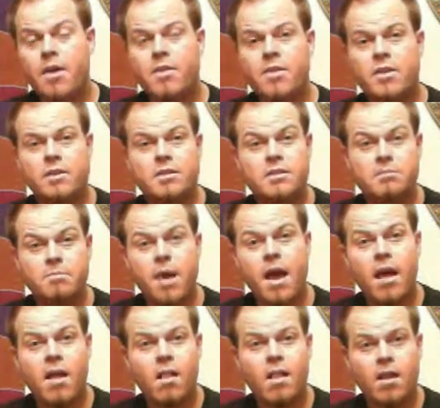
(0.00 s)
the
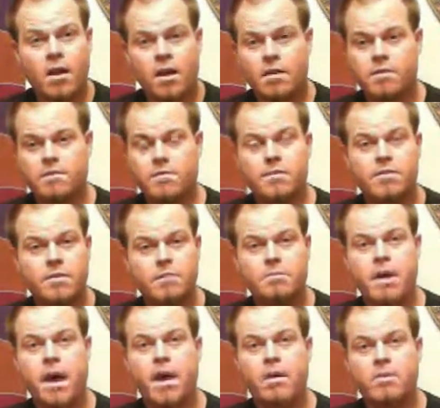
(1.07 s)
smell of the
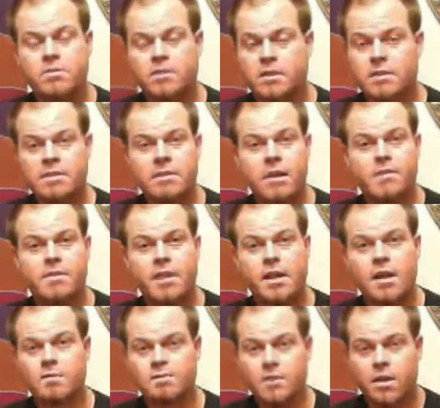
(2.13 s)
bowels and stuff
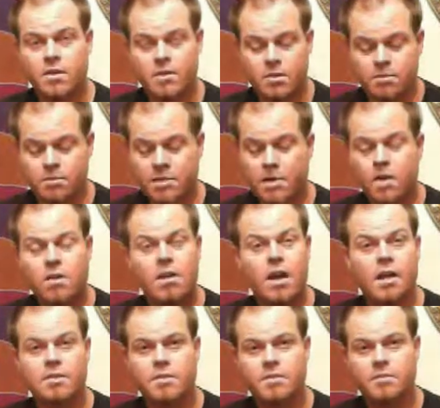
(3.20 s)
that comes out, there'll be all
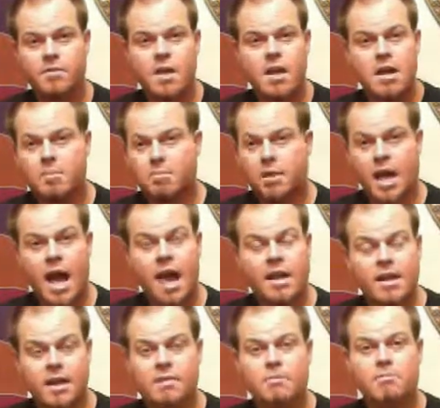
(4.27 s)
kinds of
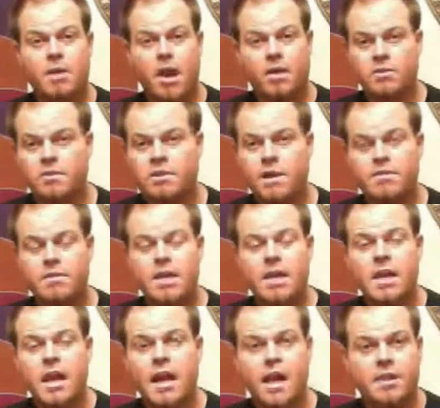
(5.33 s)
black and brown stuff,
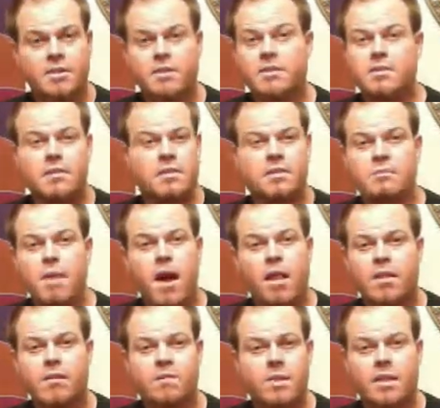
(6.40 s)
and just the
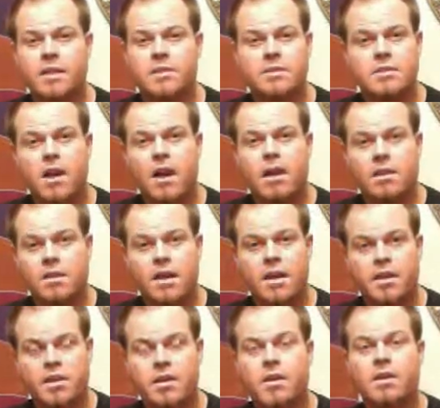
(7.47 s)
smell of it is not
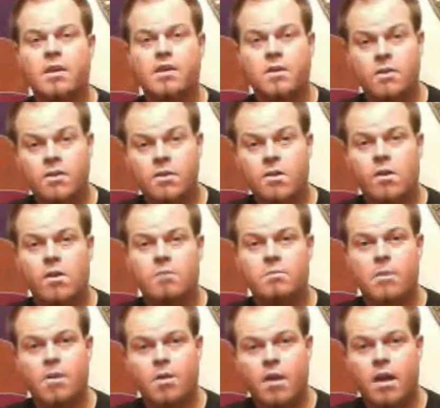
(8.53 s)
like your
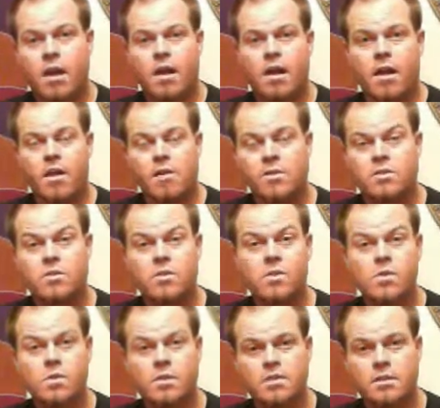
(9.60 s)
normal
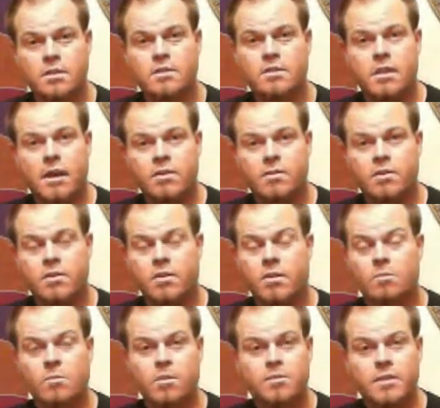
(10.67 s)
stools and stuff, your
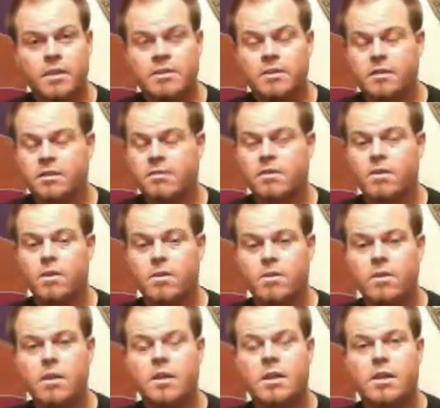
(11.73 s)
normal feces.
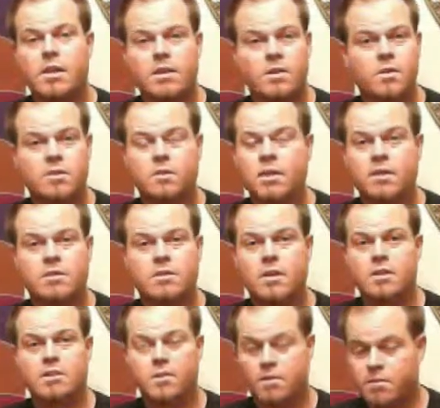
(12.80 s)
So it's
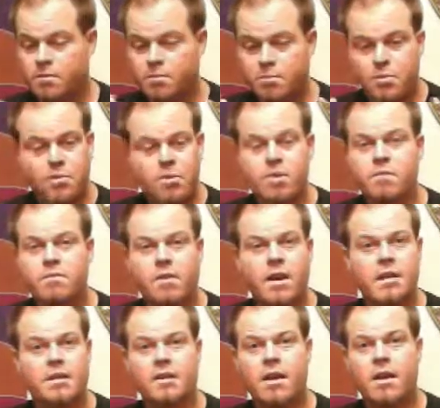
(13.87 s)
just proof
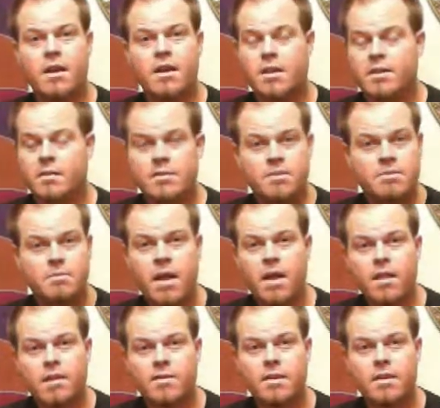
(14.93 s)
right there in the
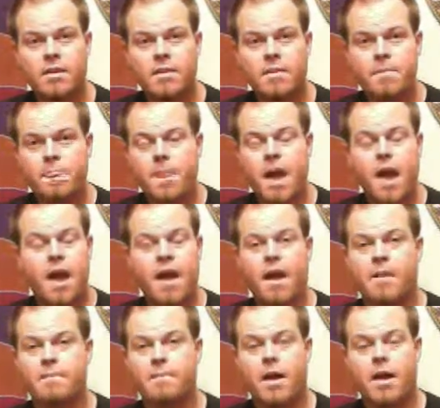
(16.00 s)
smell of it.
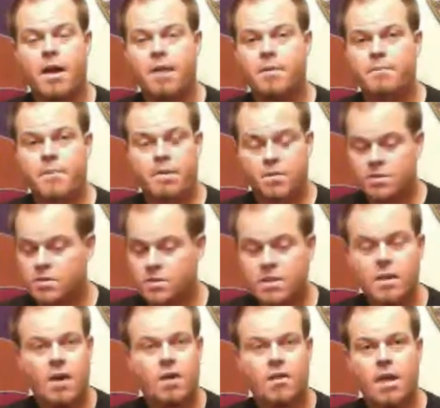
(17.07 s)
You
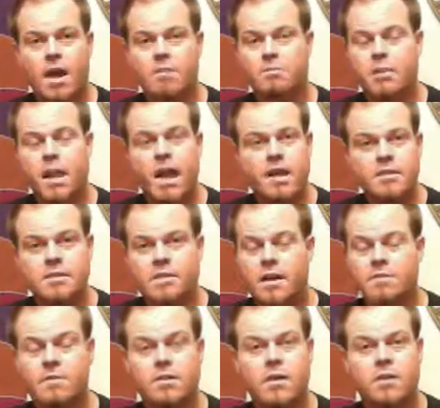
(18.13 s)
see all that black
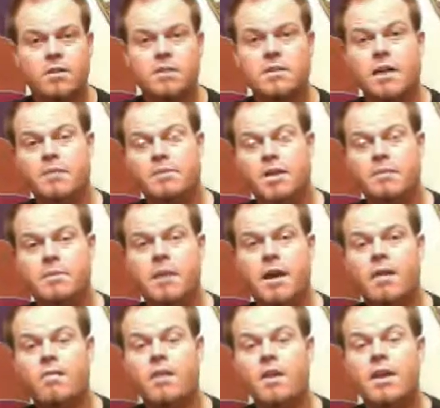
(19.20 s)
stuff and all that stuff coming
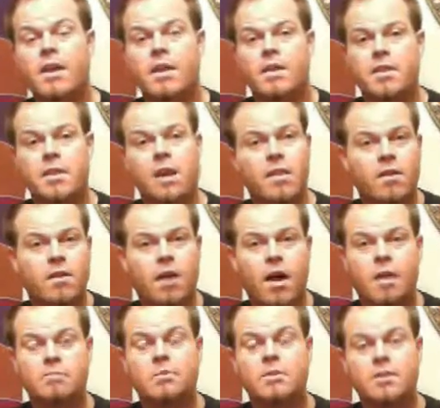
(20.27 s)
out. The other
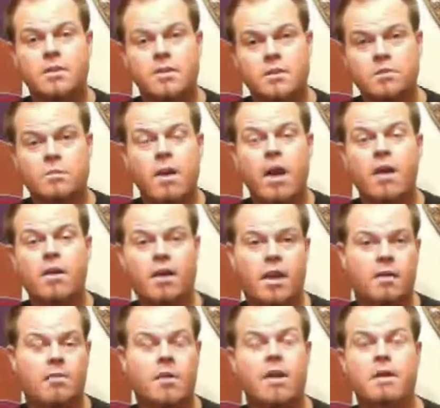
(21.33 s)
option as well,
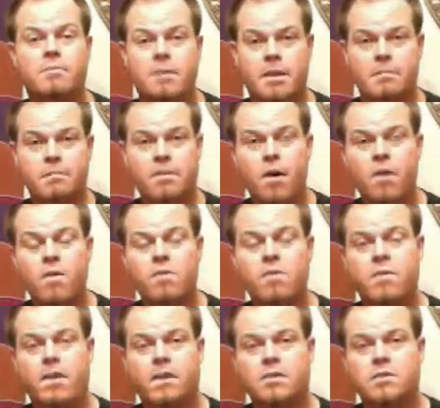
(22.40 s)
and I recommend both,
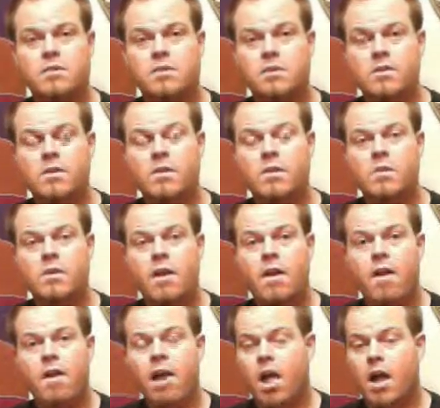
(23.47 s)
is to do
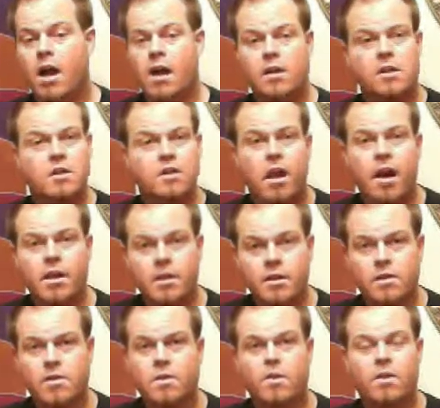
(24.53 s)

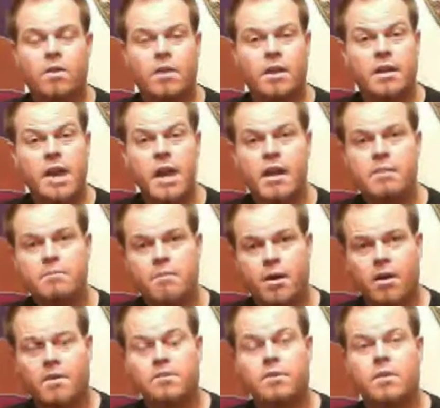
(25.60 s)
colonic or an
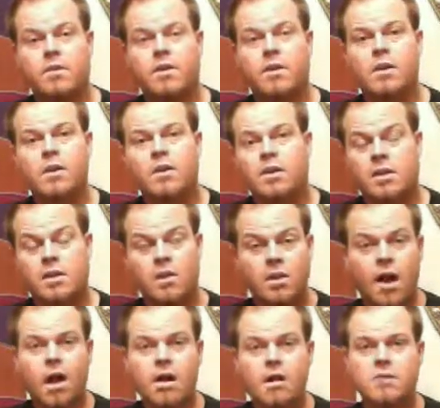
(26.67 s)
enema. The
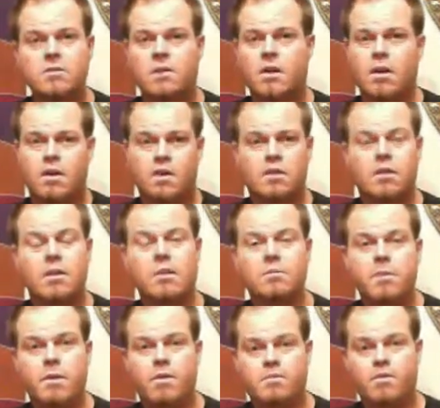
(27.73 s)
colonics are a
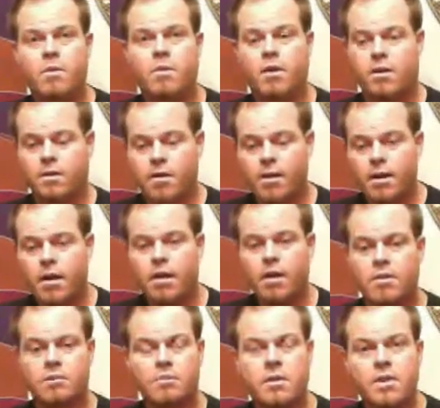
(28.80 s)
little bit more
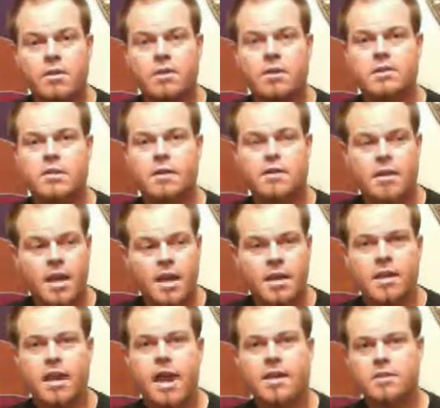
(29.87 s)
rigorous, and
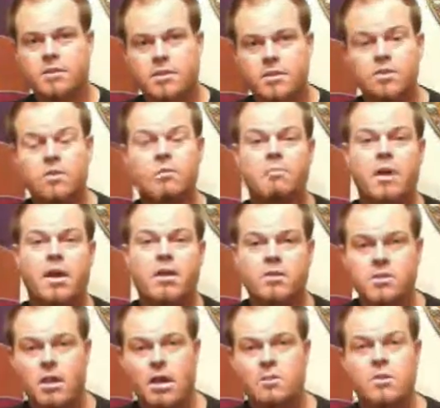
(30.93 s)
they actually do a
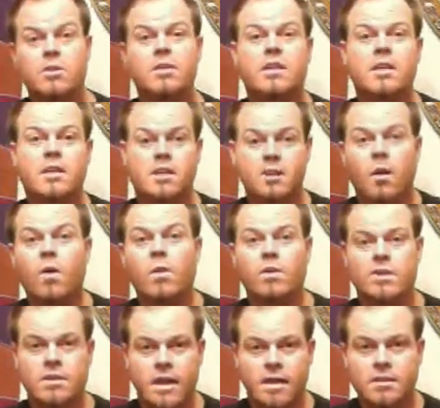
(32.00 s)
better job cleaning the whole
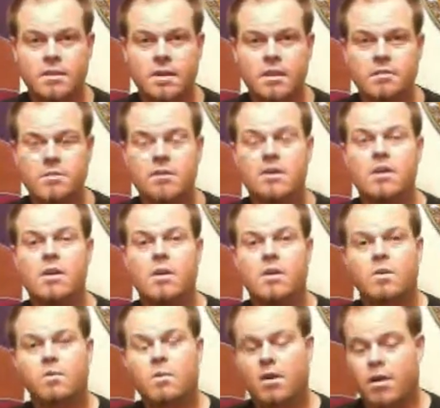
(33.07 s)
intestines,
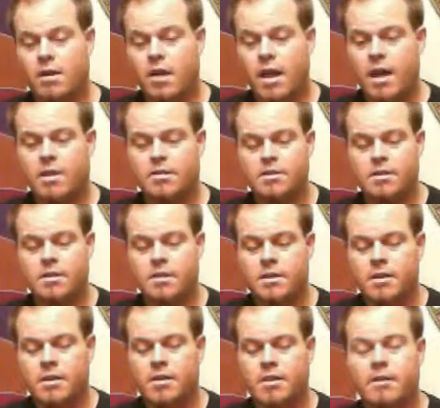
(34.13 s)
whereas
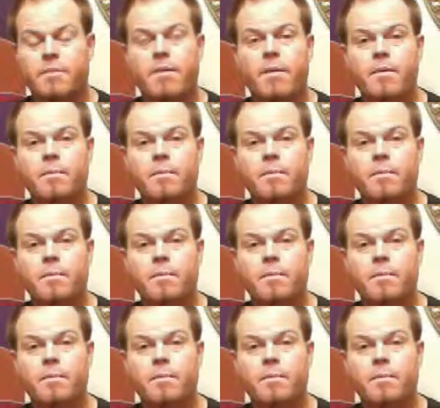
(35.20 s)
the